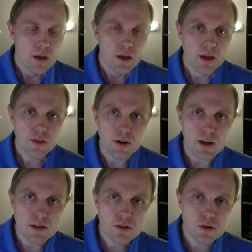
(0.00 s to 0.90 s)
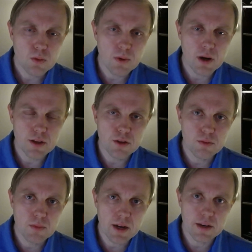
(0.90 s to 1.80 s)
Hey there, guys. So uh, you
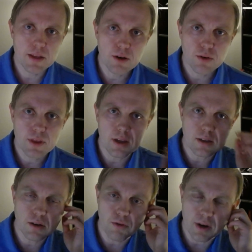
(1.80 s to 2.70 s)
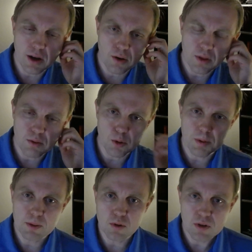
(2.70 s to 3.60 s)
might hear things every now and then where
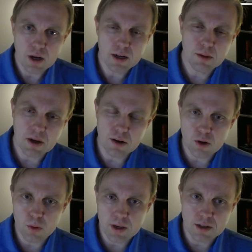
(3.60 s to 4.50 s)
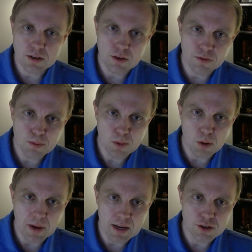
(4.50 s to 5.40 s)
people talk about going into the football
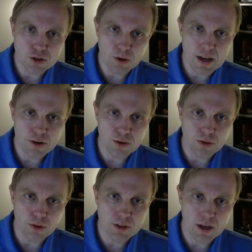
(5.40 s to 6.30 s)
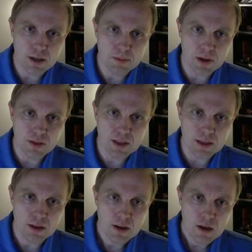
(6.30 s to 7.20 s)
manager editor. They'll talk about
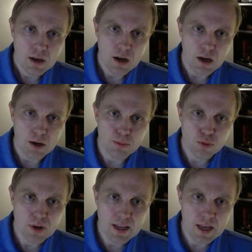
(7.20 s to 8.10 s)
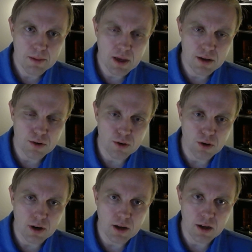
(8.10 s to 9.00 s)
the uh, pre-game
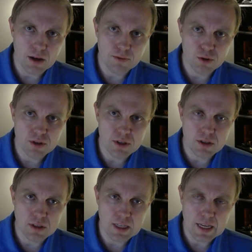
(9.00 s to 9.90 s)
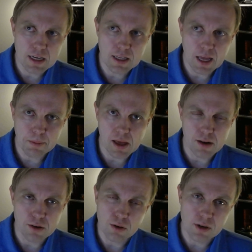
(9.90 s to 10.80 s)
editor uh, versus the in-game
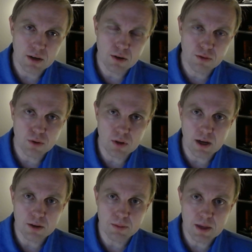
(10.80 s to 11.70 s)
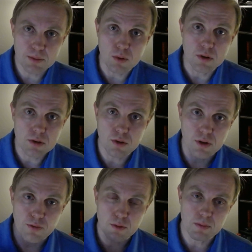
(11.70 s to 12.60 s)
editor. And I know for a lot of people,
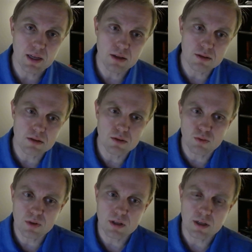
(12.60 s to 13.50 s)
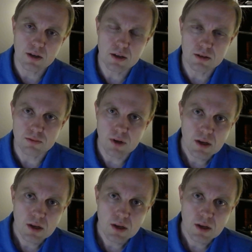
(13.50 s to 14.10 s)
including for me, this is a really kind of